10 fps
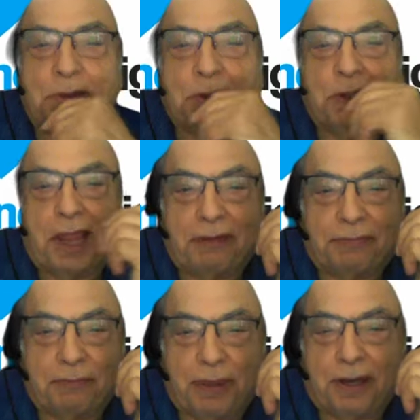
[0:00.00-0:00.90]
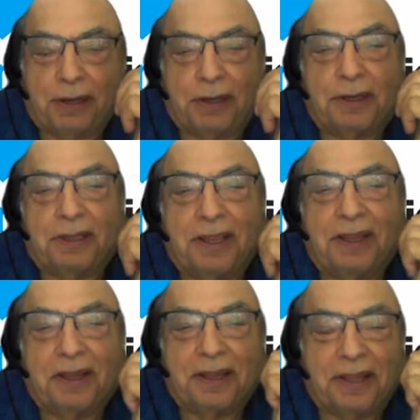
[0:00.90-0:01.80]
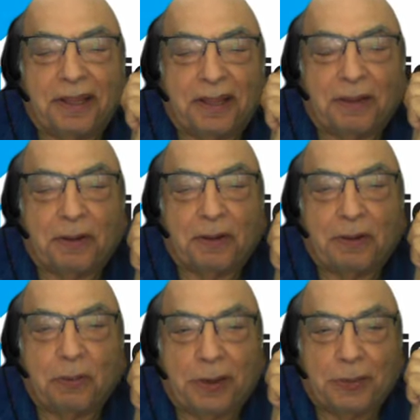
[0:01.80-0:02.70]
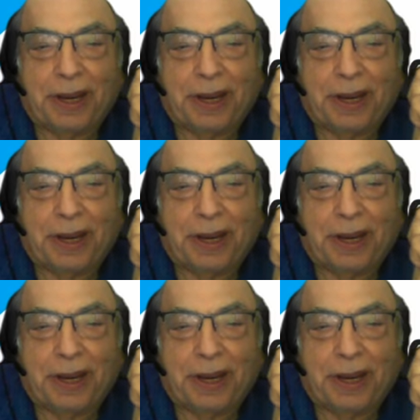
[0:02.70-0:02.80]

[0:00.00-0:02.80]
you laugh about it. What